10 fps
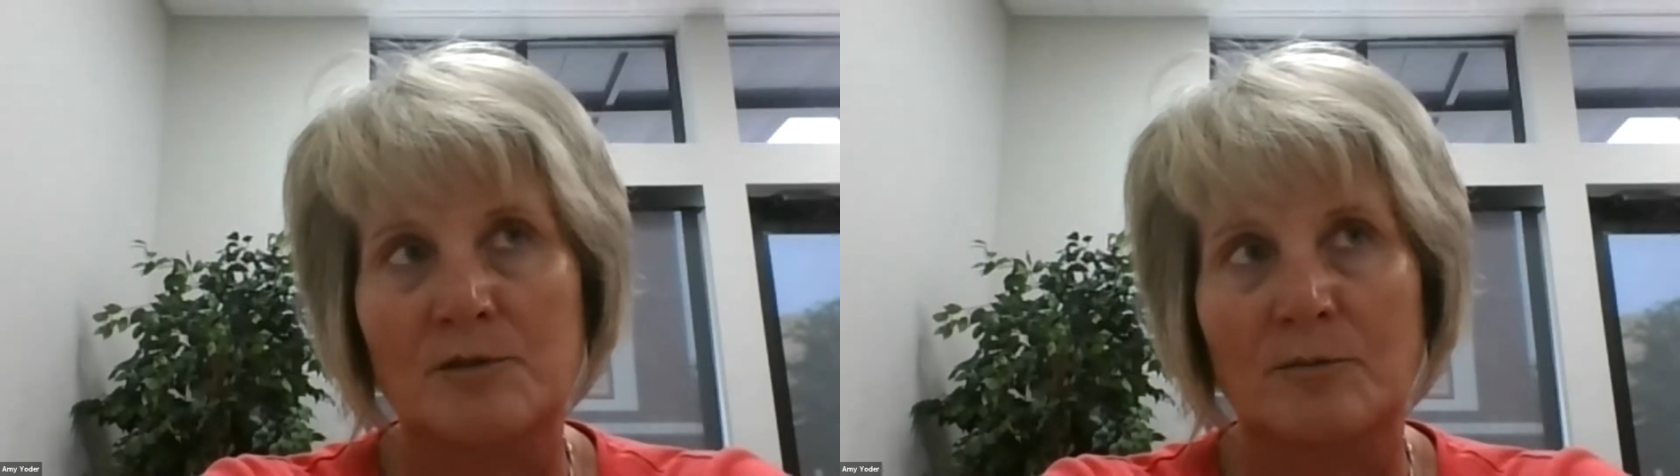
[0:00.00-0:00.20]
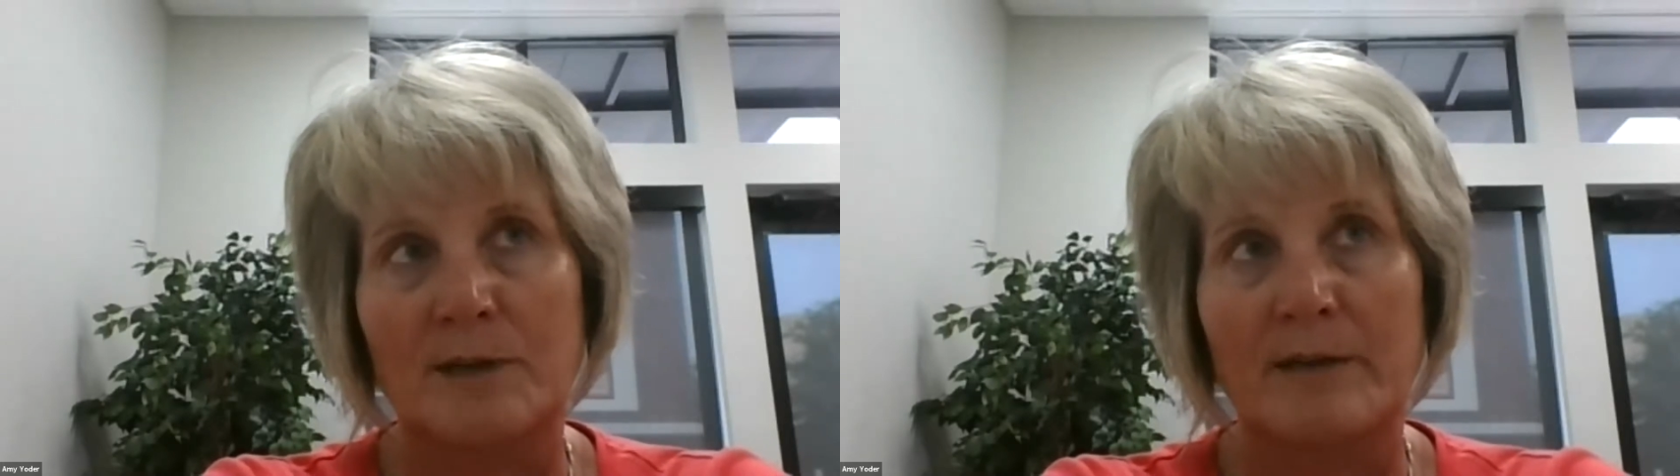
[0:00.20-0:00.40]

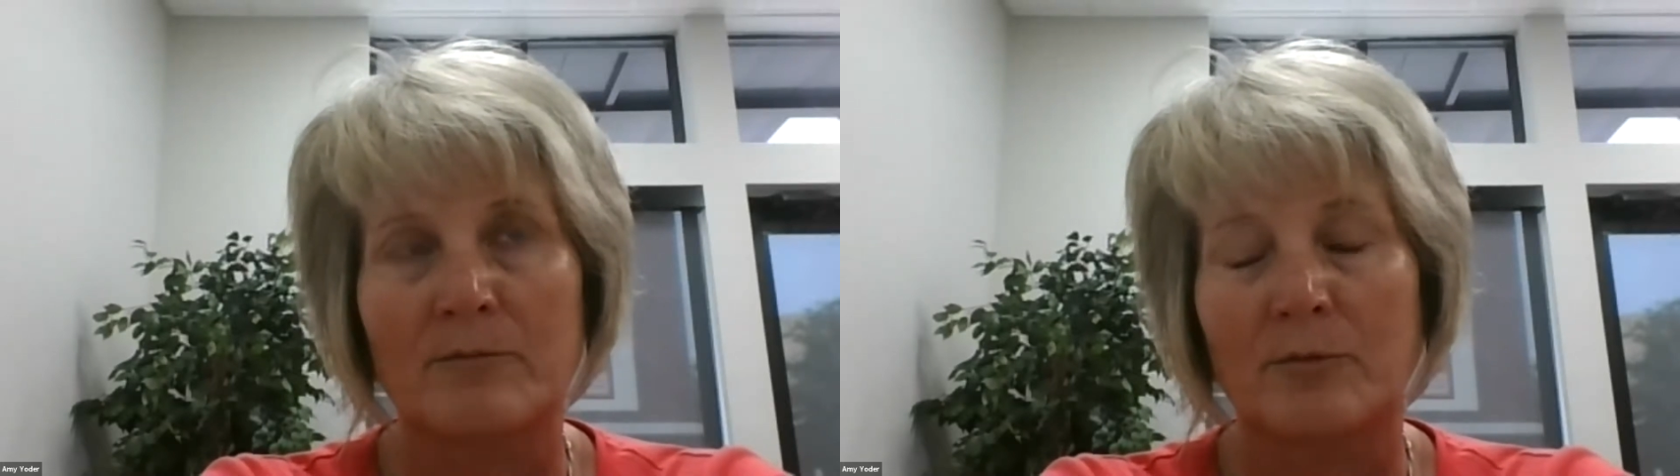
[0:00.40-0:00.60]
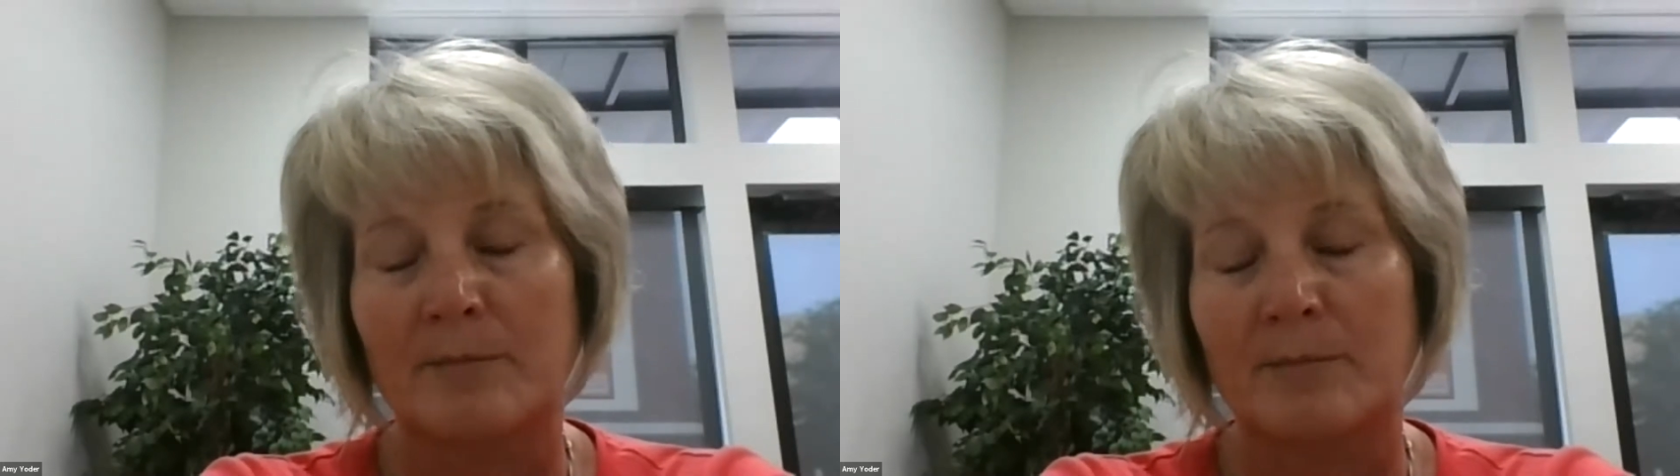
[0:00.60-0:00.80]
So we
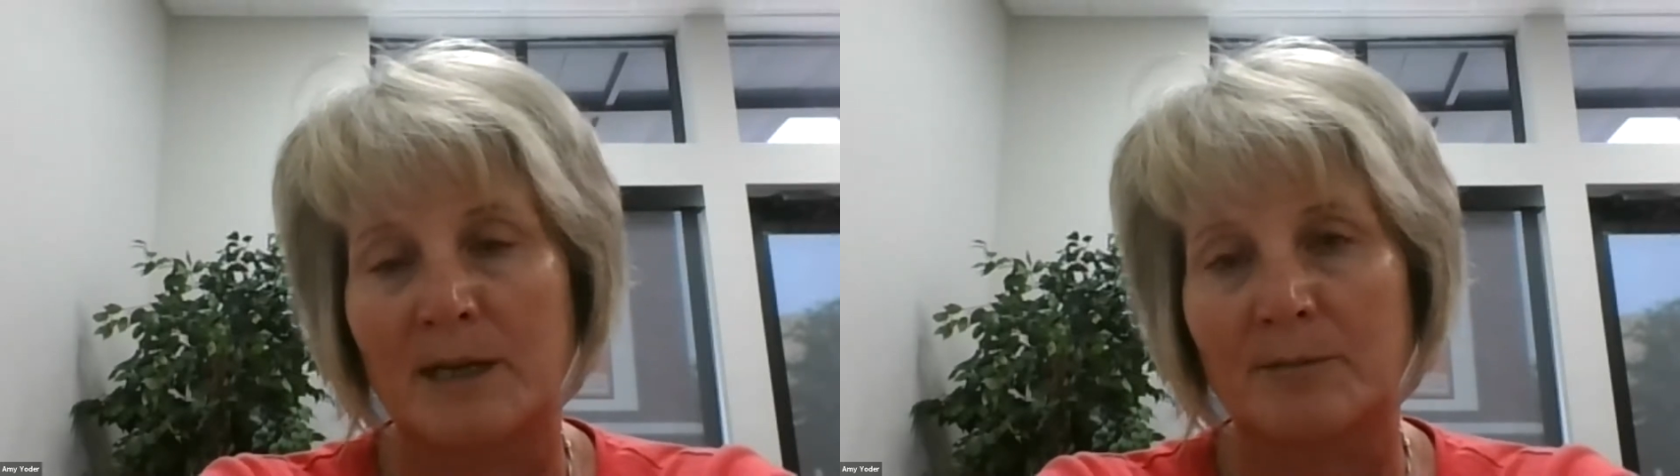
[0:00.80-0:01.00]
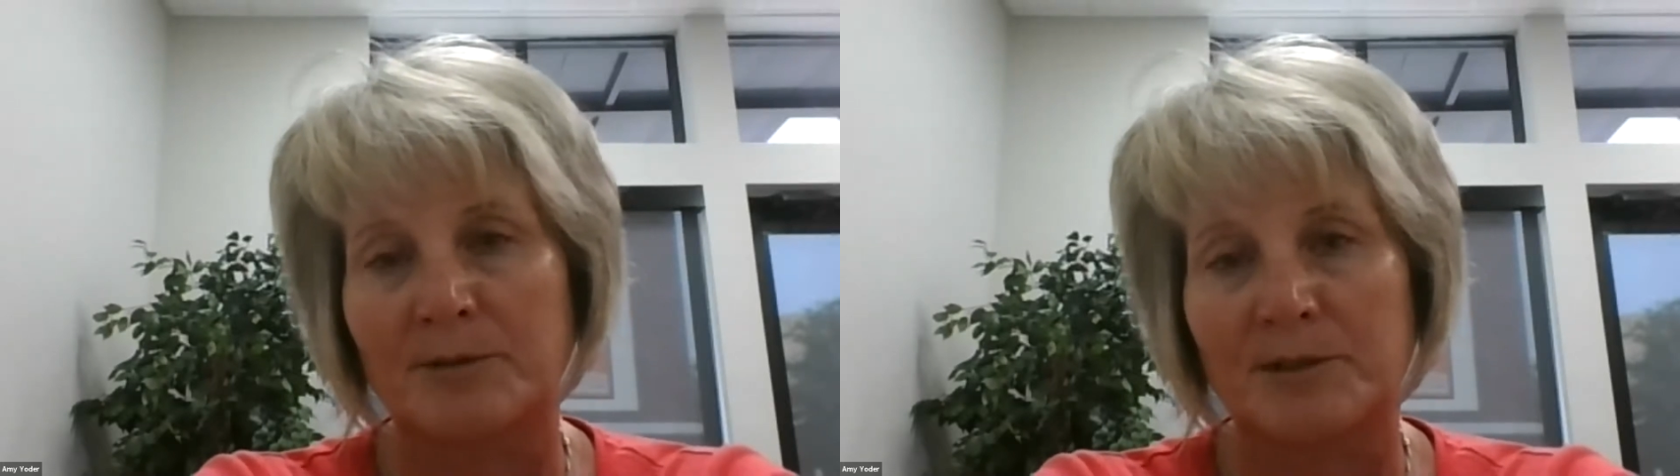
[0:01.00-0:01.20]
haven't quite been
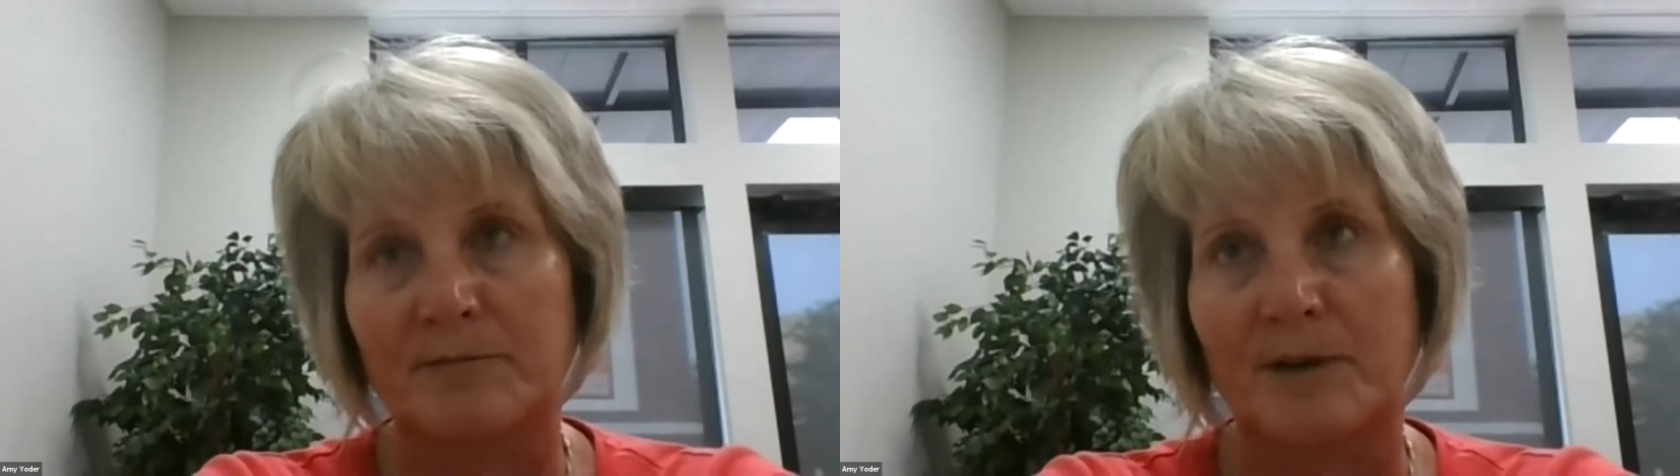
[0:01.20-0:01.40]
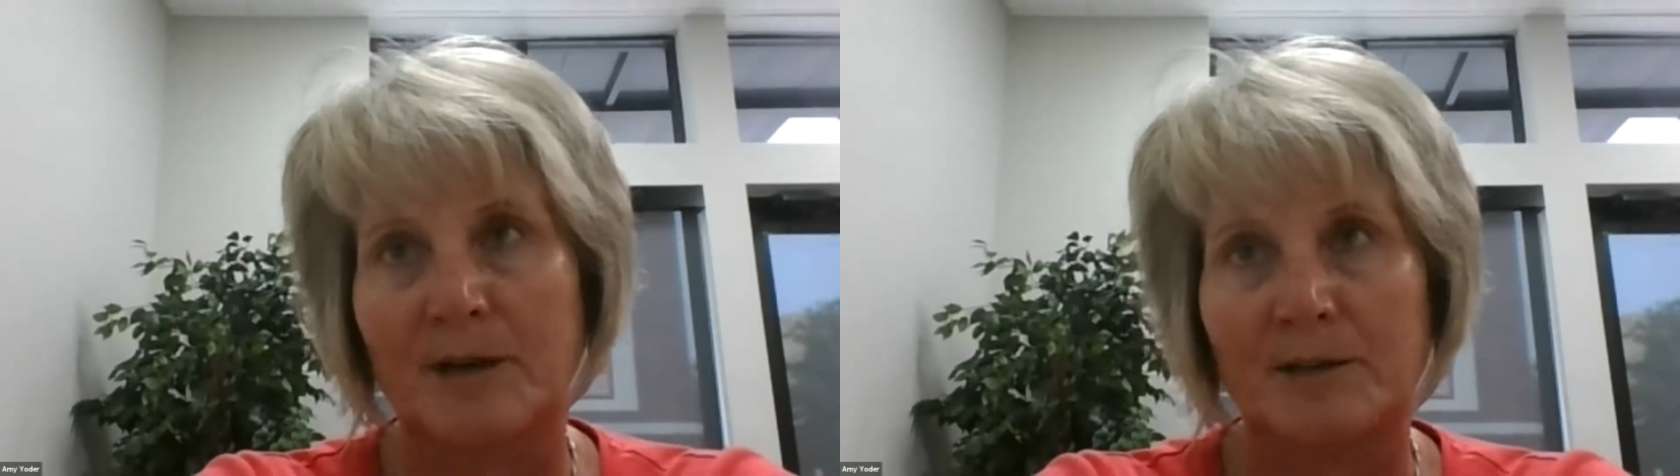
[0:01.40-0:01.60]
able to
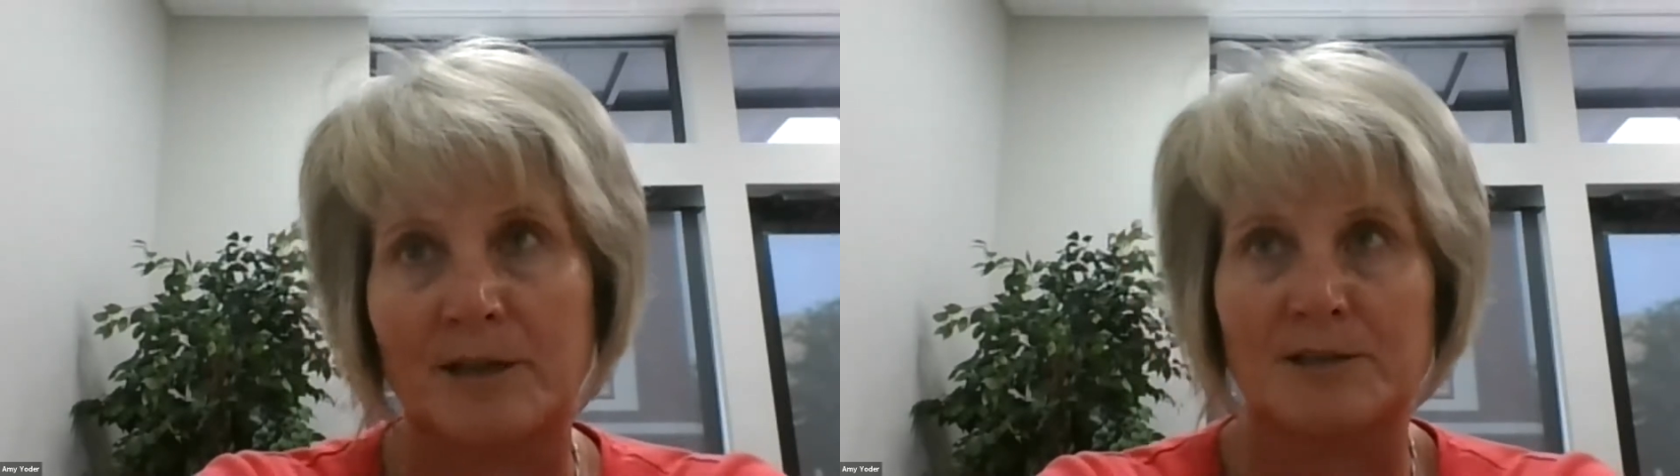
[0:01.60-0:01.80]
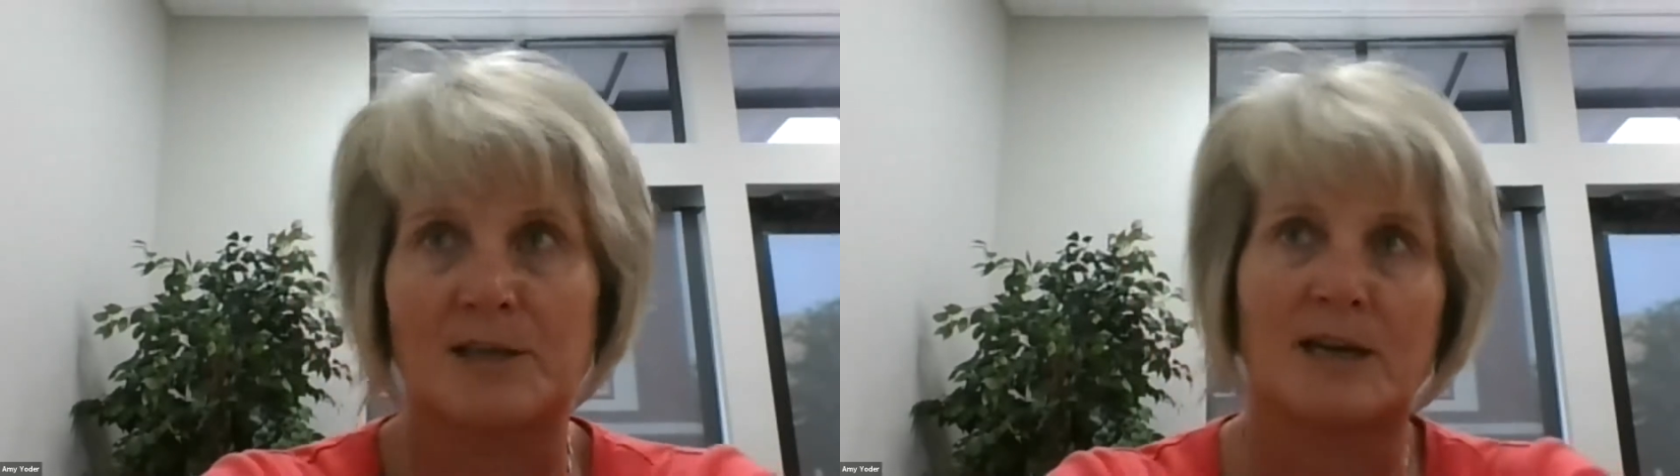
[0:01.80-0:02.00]

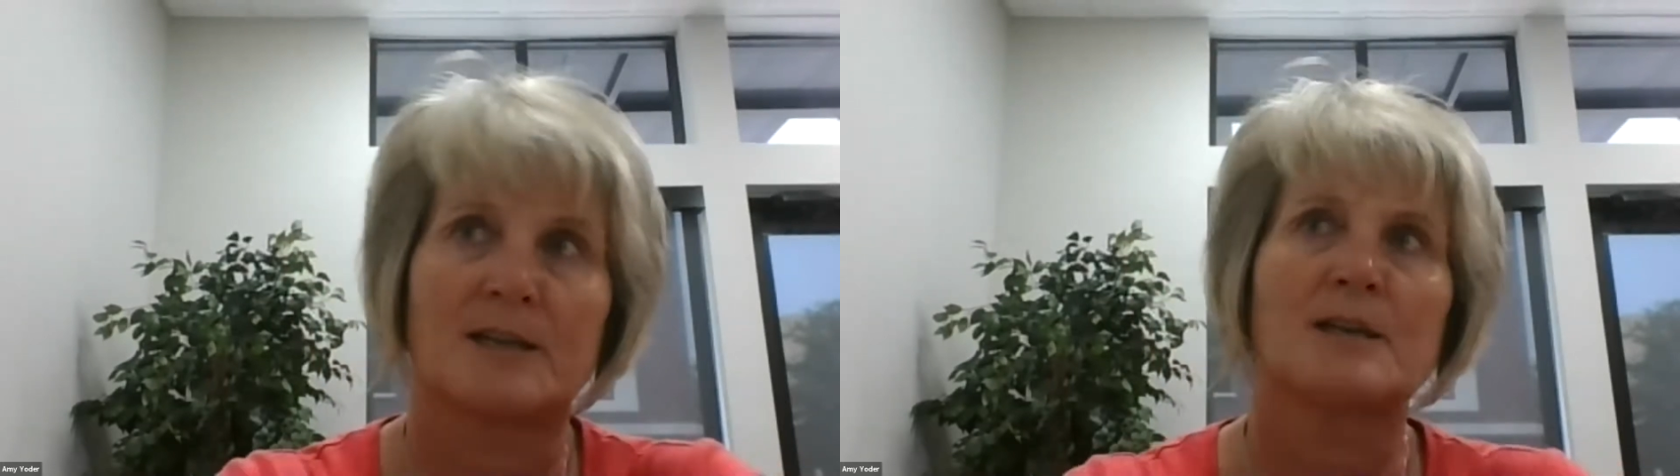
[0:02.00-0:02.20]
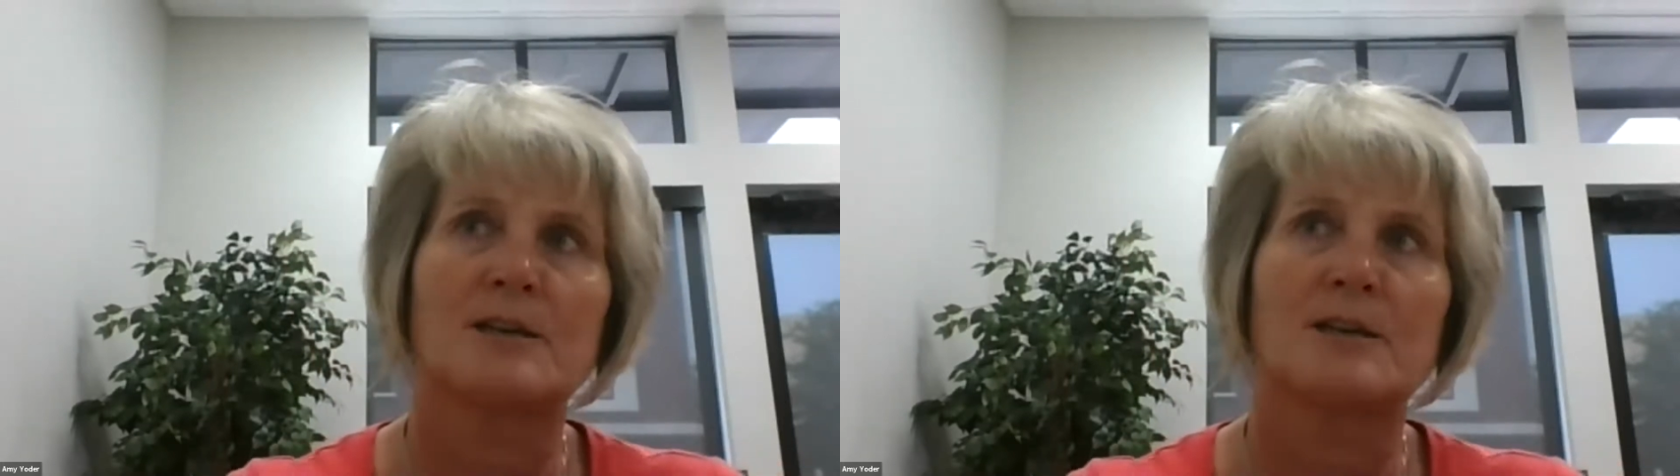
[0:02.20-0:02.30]
finalize that.